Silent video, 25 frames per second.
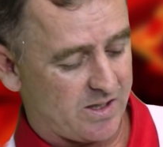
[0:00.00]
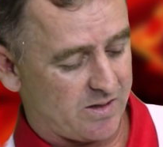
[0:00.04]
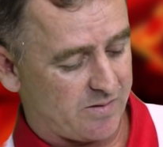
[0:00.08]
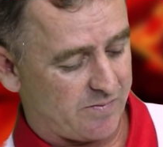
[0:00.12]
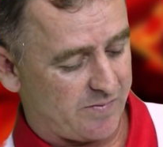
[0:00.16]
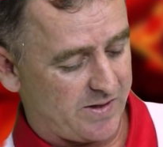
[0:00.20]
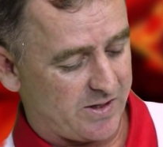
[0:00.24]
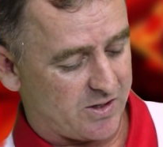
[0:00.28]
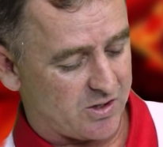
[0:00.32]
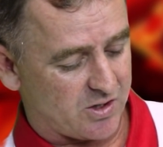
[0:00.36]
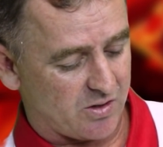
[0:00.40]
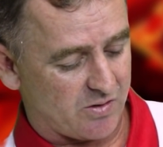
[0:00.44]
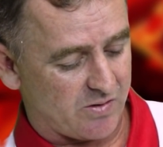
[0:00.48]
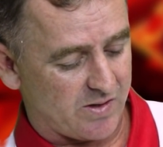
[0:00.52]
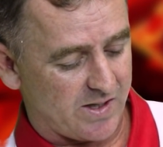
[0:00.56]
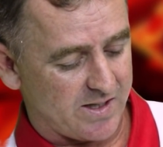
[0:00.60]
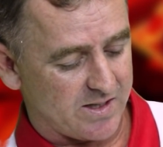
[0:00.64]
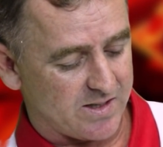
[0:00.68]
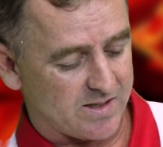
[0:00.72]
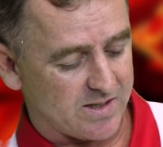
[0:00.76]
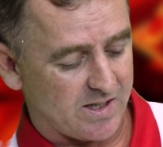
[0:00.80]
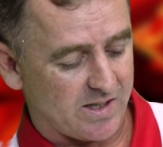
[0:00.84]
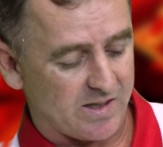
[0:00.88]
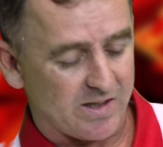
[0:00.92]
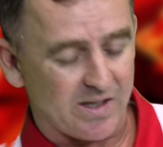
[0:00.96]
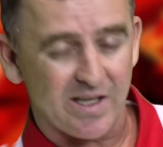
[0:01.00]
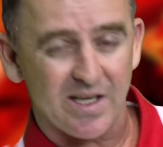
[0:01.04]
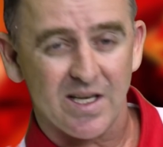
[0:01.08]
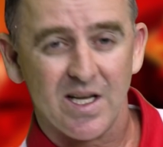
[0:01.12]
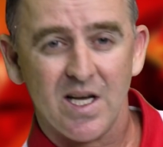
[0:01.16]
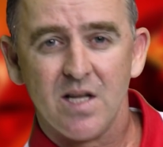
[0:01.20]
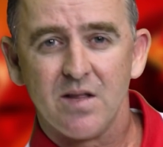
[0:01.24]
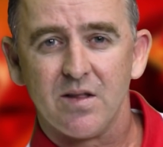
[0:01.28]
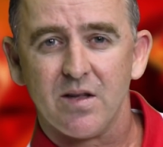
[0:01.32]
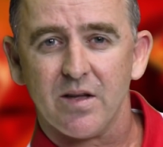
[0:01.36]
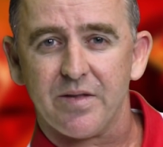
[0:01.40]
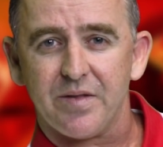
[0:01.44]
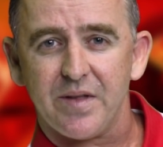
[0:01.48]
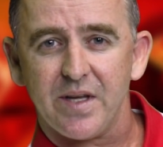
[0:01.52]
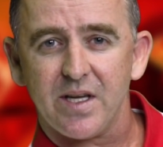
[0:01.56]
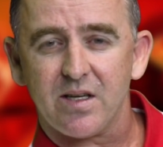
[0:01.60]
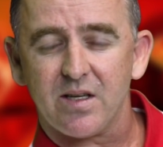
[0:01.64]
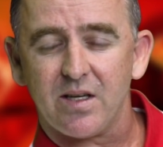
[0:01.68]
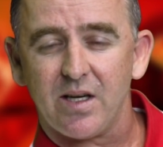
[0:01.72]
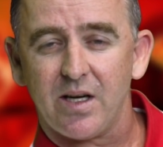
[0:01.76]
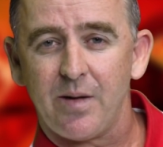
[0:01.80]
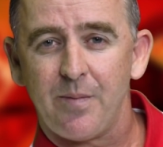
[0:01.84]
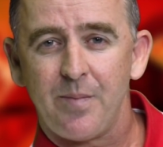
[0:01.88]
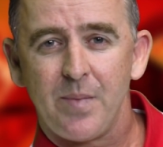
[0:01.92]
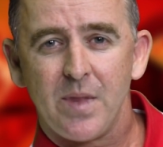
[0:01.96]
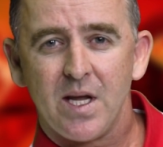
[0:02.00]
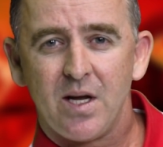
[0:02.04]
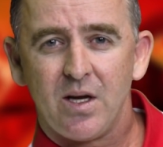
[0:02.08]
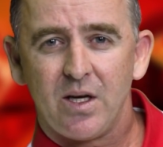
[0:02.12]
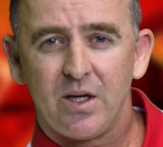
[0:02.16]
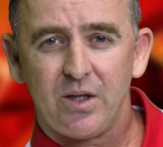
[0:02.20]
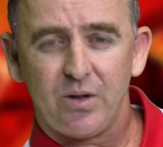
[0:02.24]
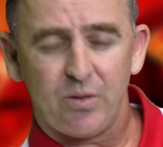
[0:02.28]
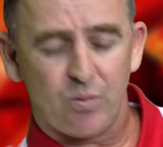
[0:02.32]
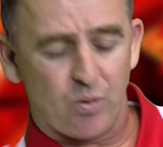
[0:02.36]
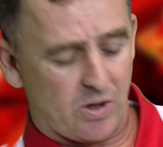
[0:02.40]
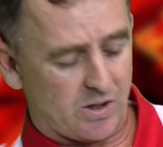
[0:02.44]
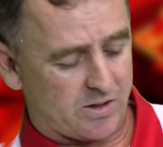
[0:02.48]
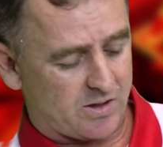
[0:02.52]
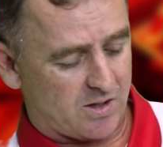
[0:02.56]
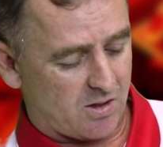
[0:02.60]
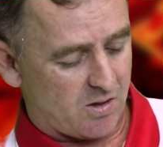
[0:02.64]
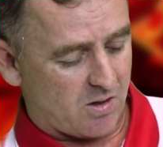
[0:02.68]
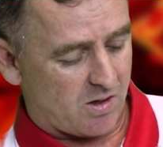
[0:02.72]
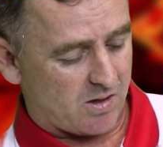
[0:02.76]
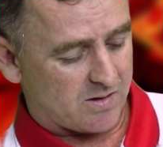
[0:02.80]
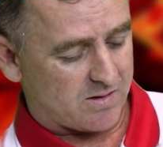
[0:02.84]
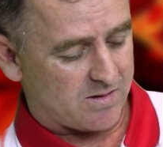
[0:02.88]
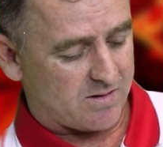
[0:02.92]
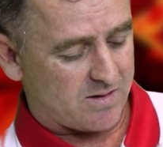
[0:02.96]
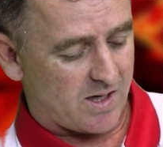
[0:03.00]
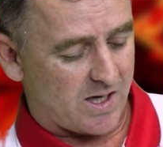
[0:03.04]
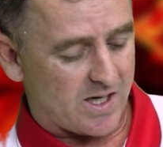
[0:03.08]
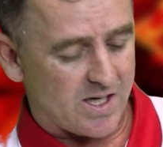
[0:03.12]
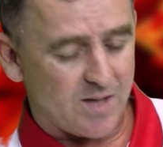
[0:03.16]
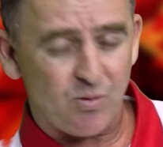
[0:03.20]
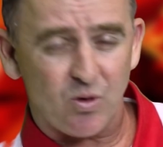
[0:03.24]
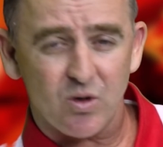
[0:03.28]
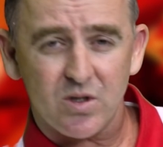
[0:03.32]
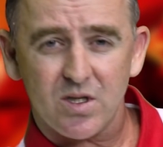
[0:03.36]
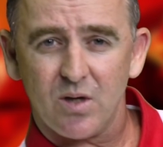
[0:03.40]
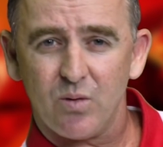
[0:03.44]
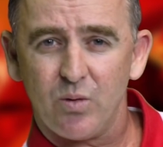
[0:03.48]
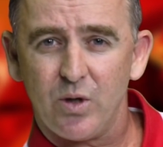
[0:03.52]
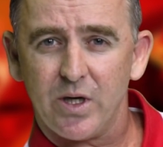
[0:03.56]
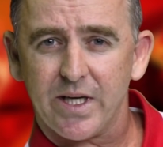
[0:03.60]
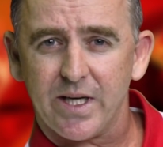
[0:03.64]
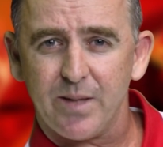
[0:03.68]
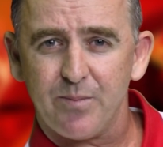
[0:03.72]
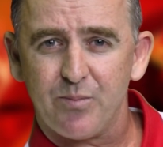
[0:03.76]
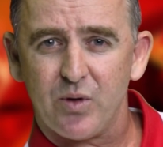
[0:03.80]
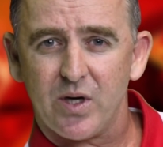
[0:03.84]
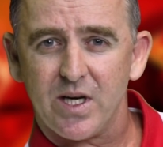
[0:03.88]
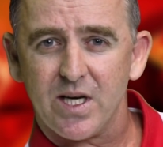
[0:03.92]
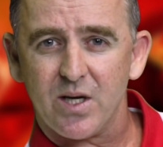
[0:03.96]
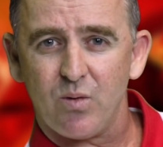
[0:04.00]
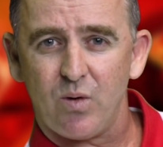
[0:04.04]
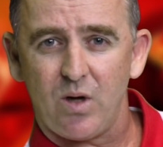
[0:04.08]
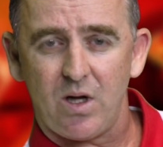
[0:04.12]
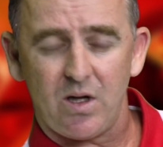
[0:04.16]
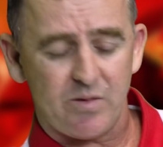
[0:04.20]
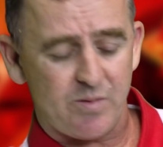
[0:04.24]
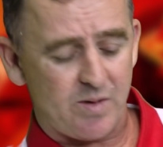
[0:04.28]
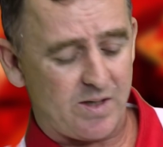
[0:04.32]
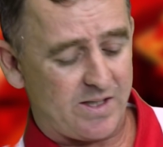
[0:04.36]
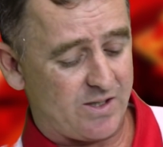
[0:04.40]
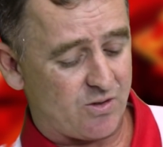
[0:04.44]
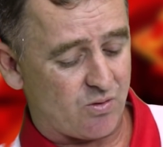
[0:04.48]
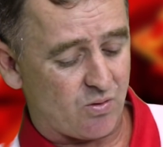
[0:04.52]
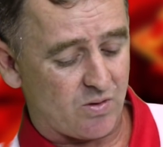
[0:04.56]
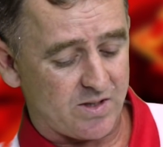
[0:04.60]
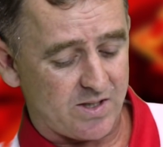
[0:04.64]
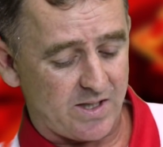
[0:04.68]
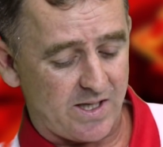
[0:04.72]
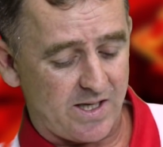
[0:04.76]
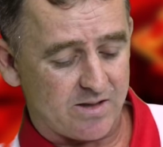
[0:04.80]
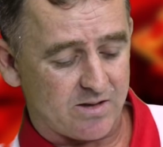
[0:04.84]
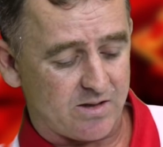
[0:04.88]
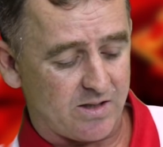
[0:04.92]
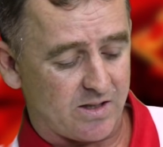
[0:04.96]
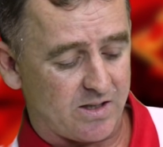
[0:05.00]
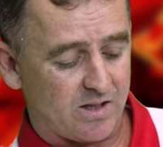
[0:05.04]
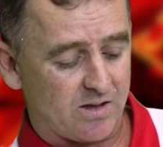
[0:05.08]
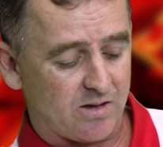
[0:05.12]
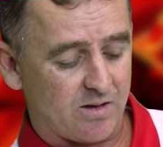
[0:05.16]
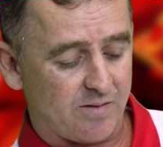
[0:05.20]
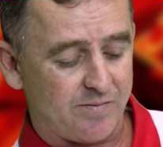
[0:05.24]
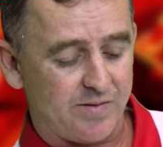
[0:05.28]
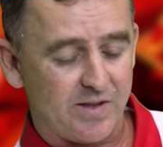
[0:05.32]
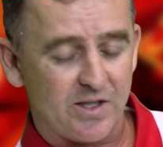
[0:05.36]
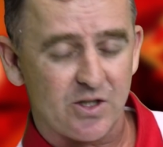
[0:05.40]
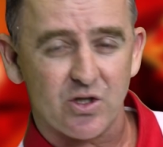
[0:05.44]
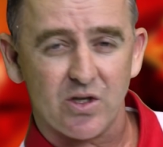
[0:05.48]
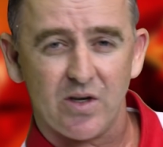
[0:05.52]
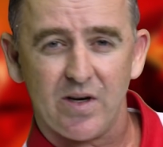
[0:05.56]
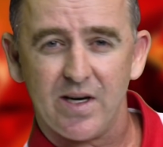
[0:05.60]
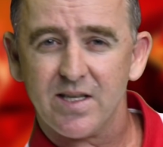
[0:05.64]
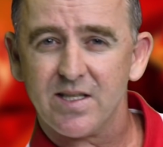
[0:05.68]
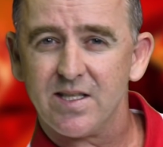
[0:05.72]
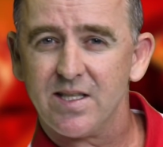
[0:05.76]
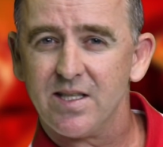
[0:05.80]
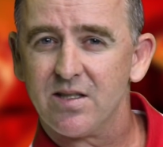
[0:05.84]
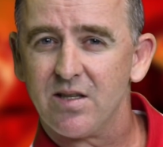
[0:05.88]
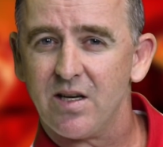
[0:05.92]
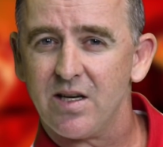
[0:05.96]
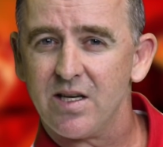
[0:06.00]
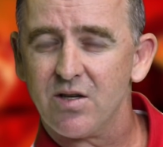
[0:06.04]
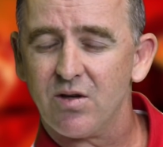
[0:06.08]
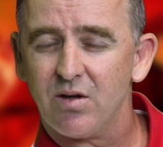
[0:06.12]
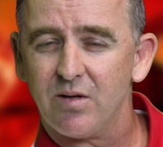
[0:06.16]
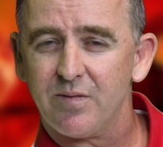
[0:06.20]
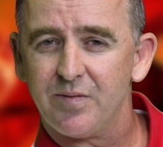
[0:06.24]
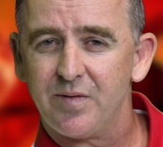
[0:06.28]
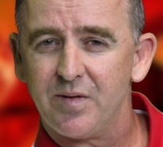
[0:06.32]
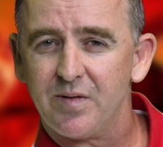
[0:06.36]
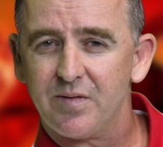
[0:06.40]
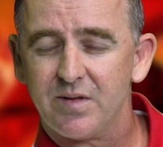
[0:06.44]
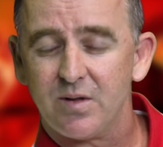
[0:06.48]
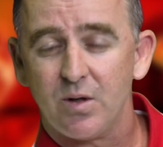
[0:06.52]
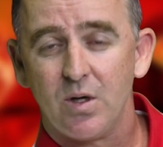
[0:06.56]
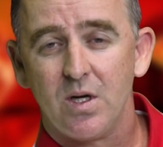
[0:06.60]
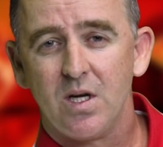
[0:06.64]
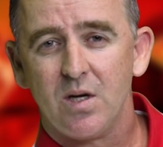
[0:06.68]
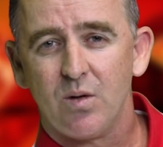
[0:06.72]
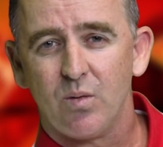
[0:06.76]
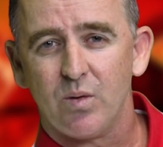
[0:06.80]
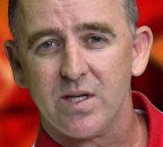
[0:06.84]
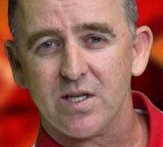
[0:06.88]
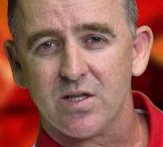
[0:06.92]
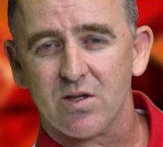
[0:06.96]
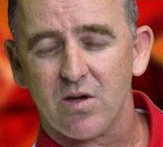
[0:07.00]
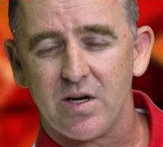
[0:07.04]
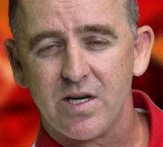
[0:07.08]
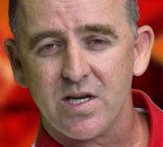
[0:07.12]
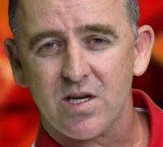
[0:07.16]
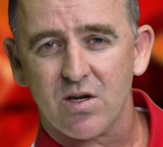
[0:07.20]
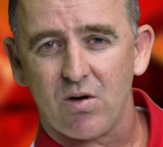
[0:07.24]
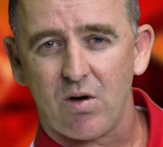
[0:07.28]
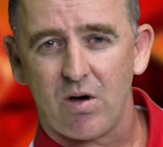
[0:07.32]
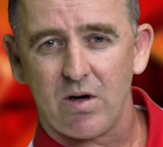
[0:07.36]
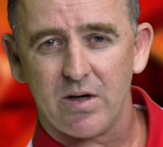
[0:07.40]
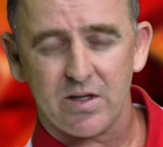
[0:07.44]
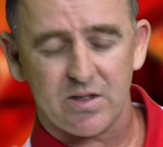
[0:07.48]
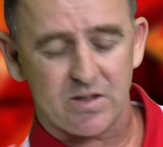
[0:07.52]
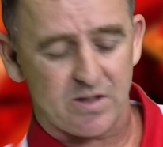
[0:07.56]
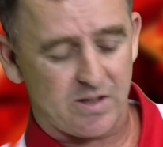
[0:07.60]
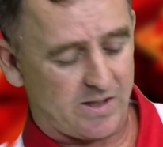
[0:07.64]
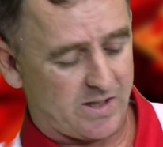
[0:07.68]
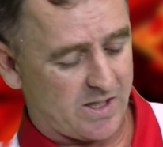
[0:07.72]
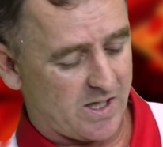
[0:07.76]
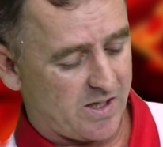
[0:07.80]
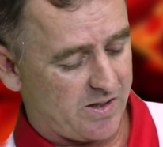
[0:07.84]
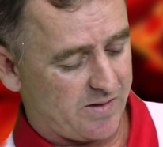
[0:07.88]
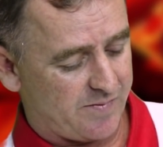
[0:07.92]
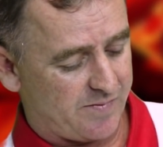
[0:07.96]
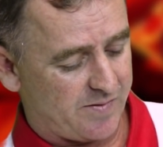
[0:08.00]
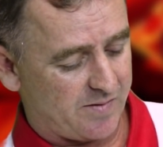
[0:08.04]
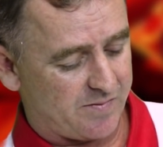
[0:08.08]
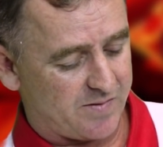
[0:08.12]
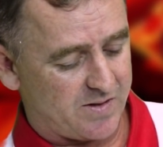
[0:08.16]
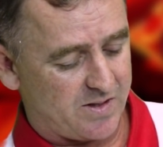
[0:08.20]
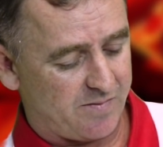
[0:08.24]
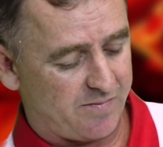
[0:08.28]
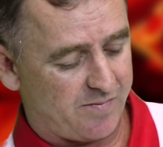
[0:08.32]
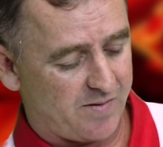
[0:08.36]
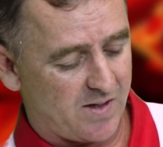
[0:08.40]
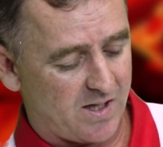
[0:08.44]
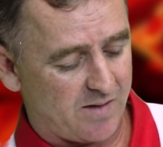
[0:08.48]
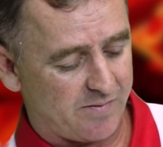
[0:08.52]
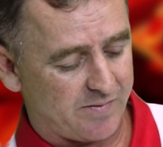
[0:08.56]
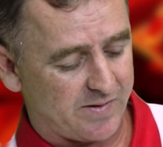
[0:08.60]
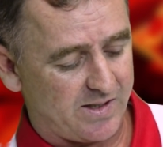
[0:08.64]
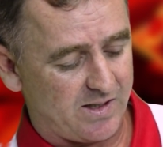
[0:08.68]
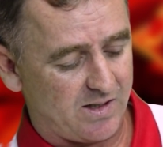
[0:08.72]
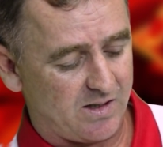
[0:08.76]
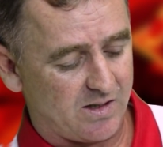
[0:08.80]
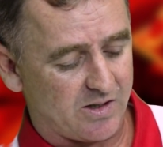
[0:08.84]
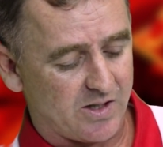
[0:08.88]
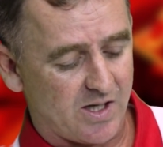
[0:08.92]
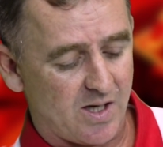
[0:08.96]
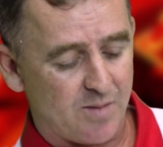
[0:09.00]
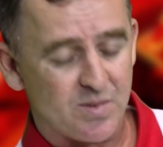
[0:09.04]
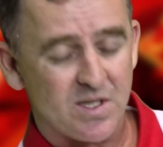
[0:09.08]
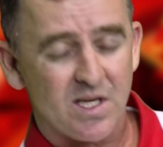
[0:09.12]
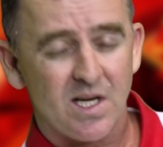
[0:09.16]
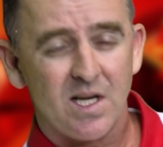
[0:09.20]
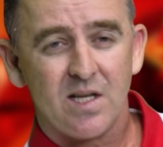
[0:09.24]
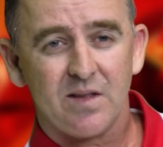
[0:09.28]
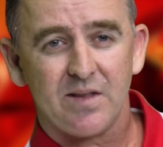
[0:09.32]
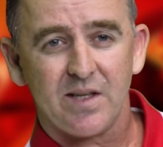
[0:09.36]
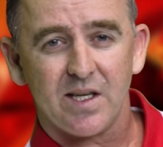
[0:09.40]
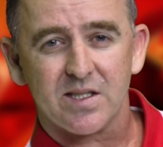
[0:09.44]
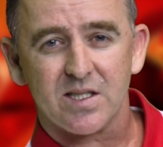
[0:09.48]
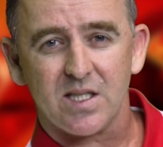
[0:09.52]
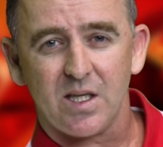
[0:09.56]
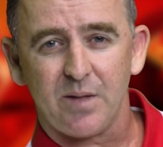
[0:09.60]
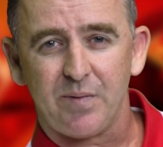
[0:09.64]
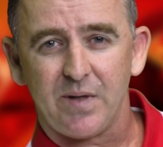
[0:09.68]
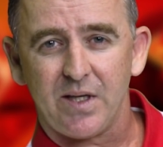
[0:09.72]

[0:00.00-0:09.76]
Saturday's feature race. And then the Thinker, who worked alongside him, also working pretty well. I mean, he's also entered in the feature race. He's only got he's only carded to carry 55 kilograms.